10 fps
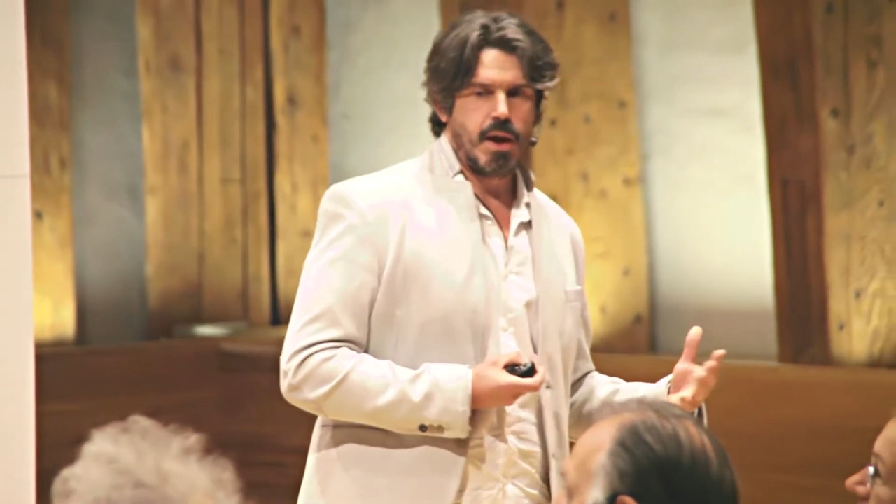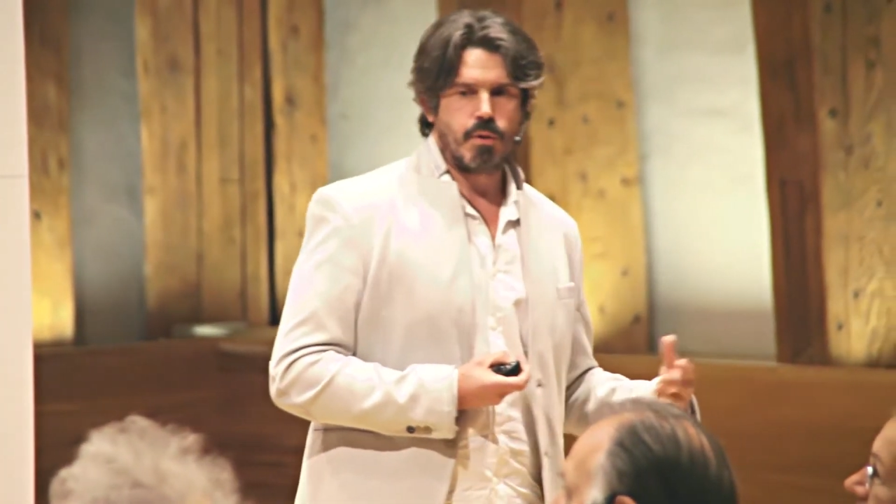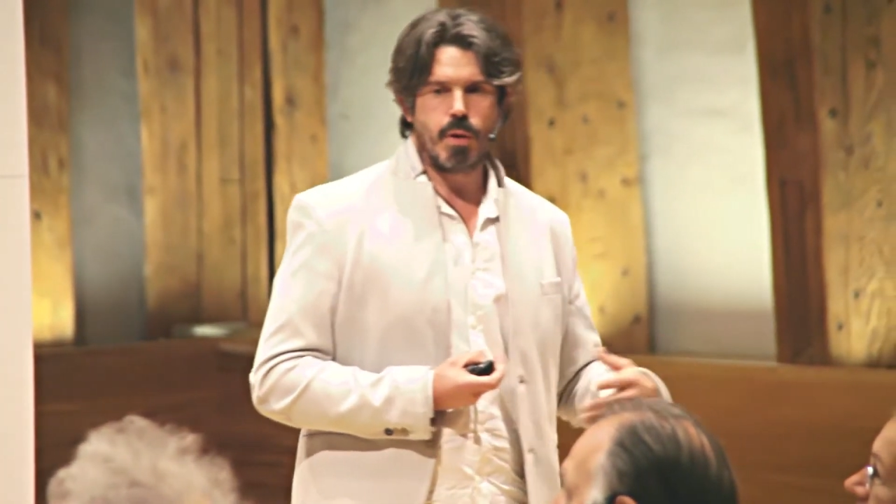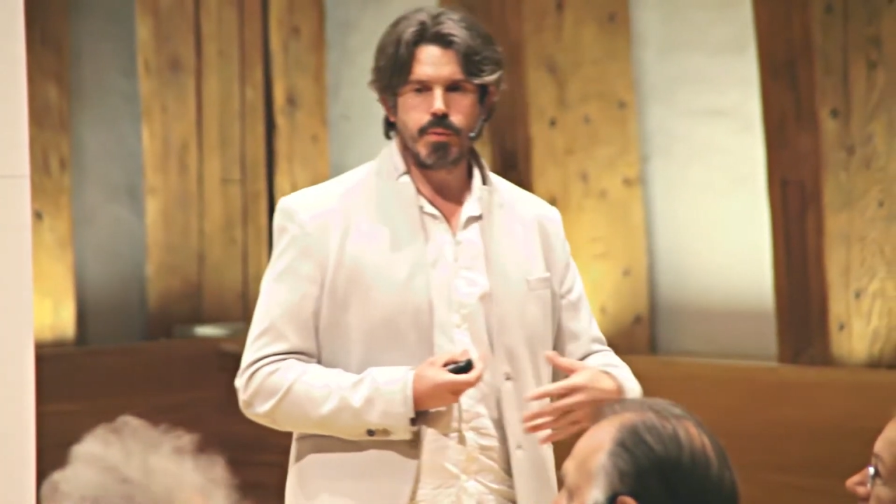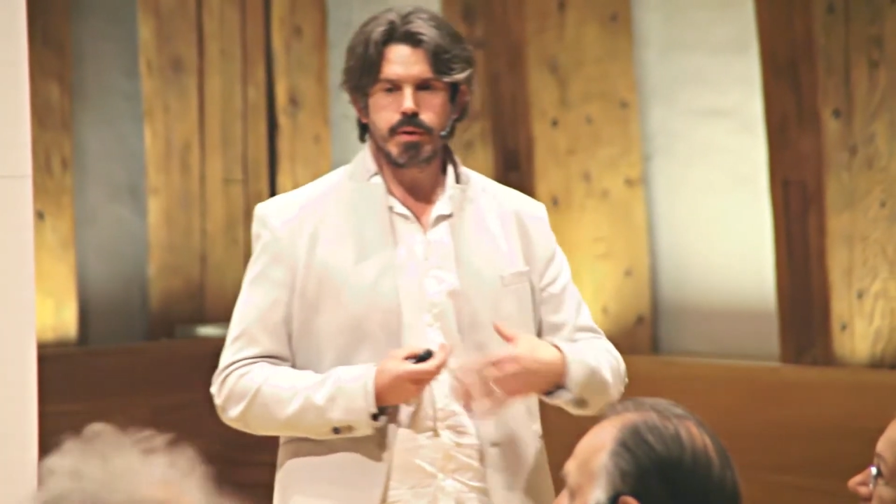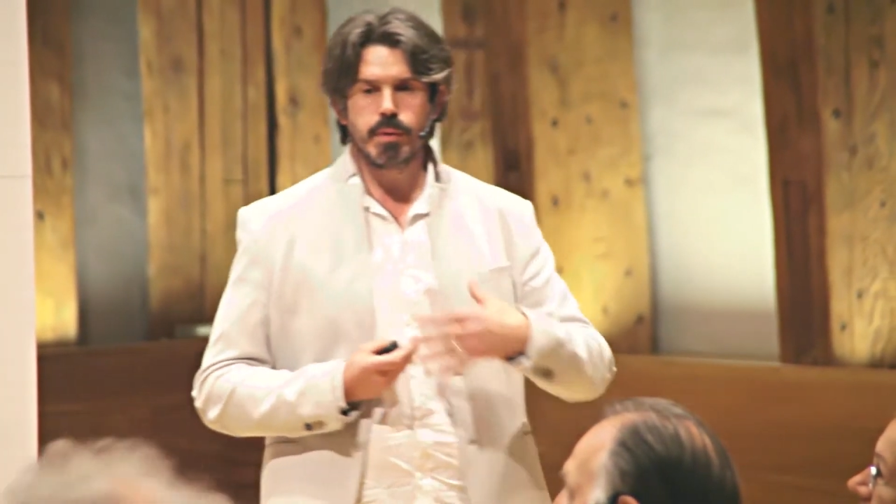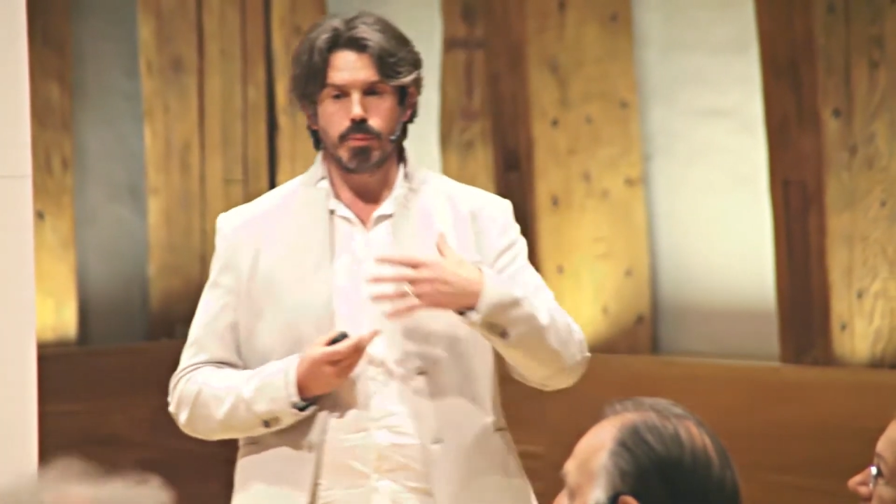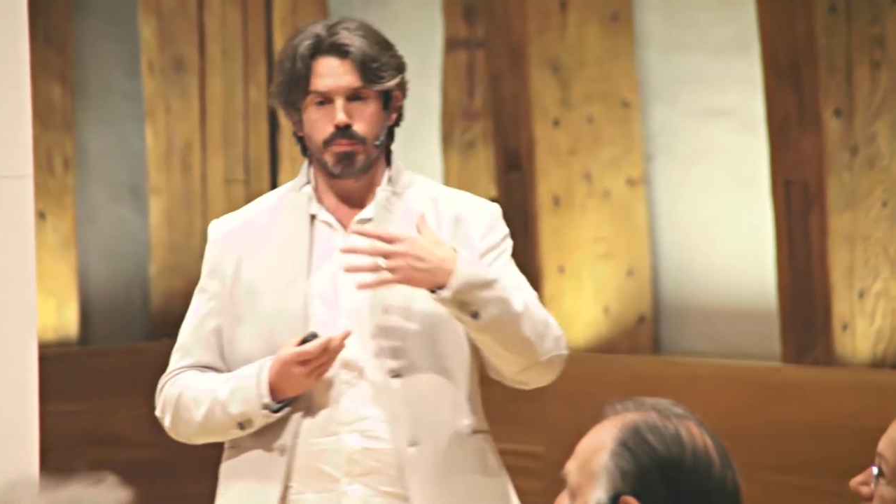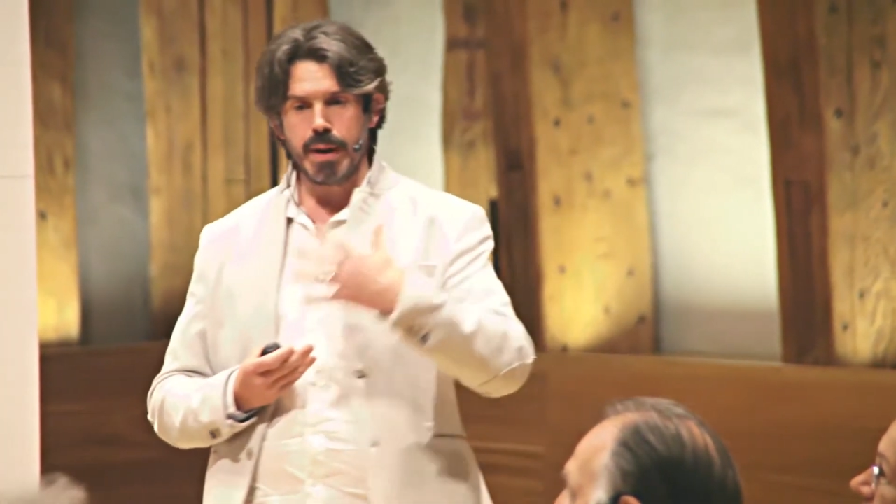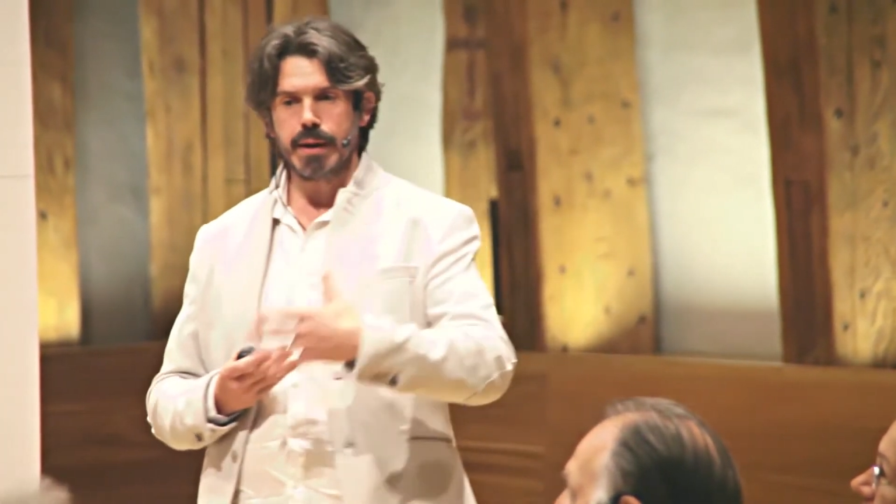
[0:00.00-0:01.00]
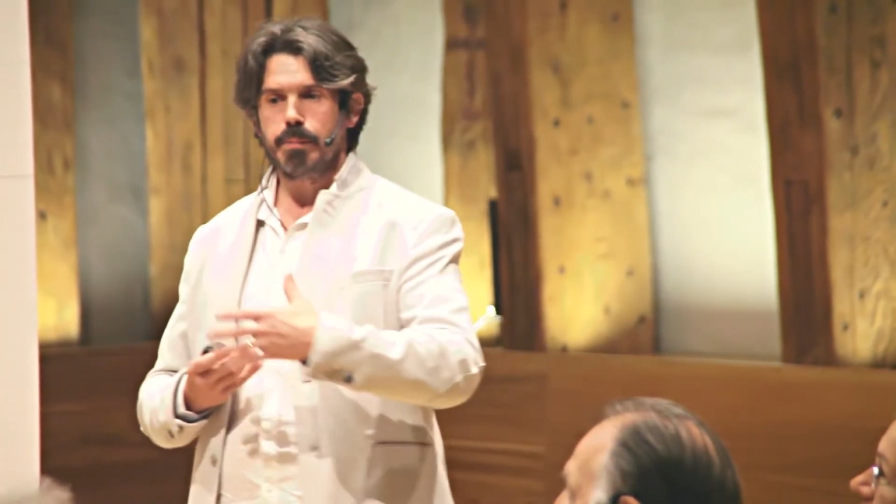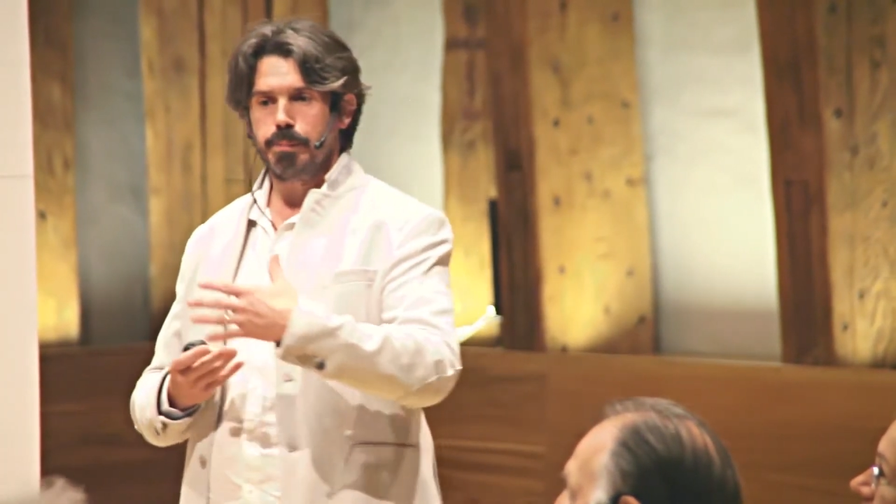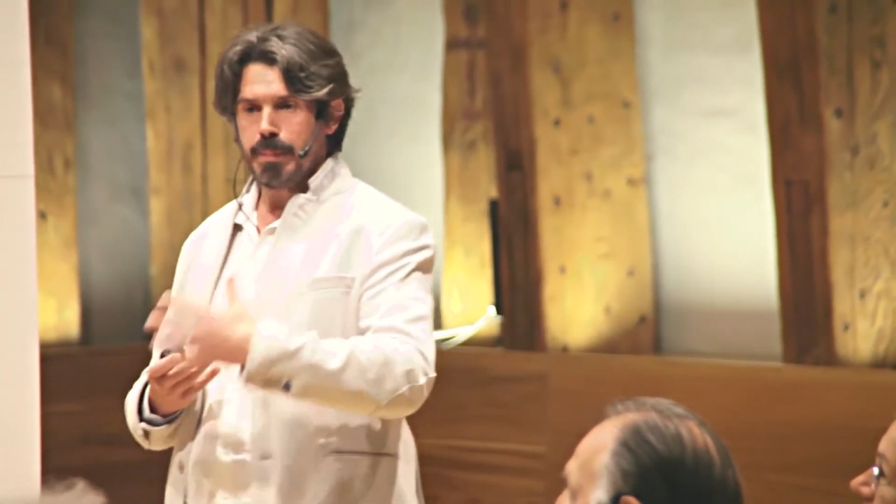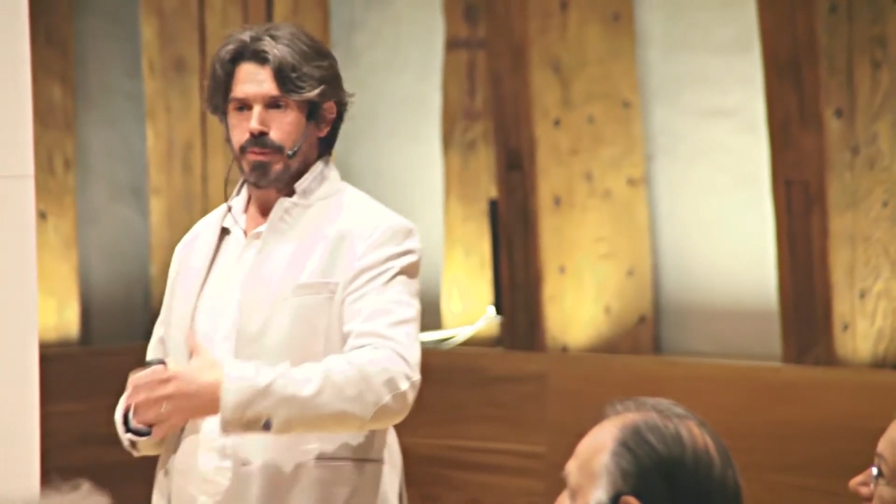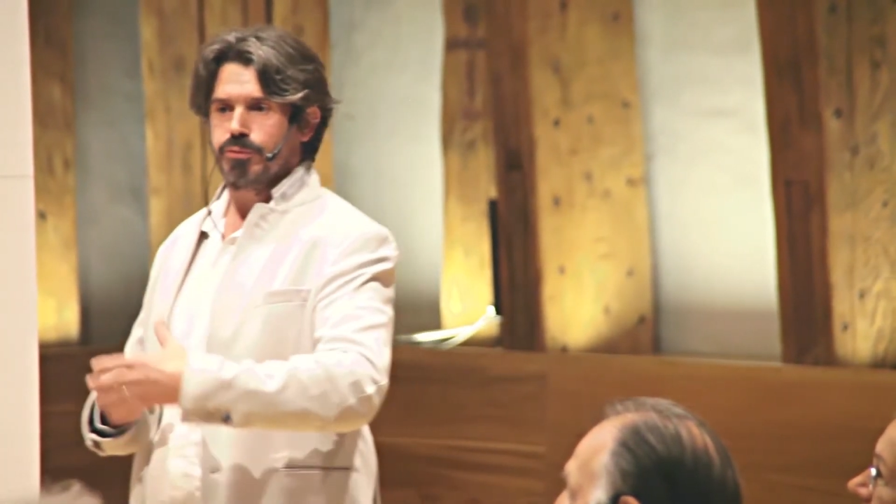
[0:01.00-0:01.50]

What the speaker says: where we were bringing people